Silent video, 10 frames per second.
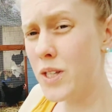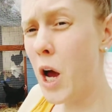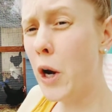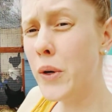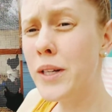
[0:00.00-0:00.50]
it's
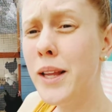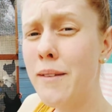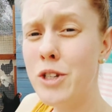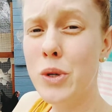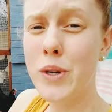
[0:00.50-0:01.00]

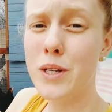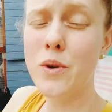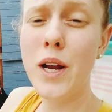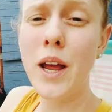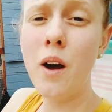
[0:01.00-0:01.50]
111 degrees
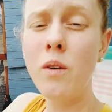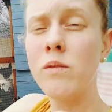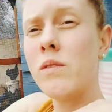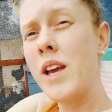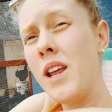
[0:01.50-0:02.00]
right now,
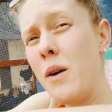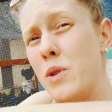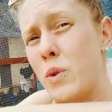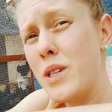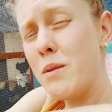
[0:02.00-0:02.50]
and I
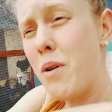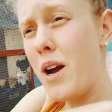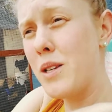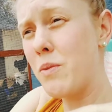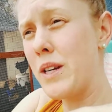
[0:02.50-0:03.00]
was really
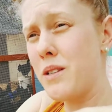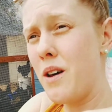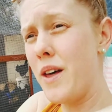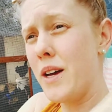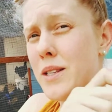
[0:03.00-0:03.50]
surprised when I
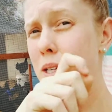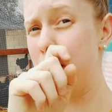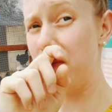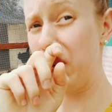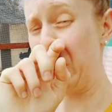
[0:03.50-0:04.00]
saw that because it
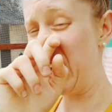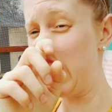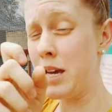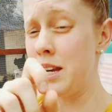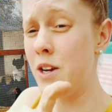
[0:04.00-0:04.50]
doesn't feel
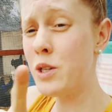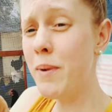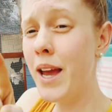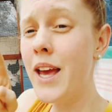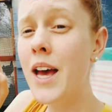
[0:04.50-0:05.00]
like it. And here's
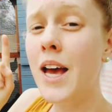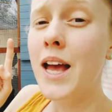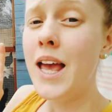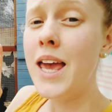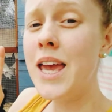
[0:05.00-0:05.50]
my
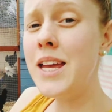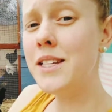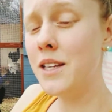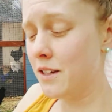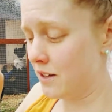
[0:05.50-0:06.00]
heat.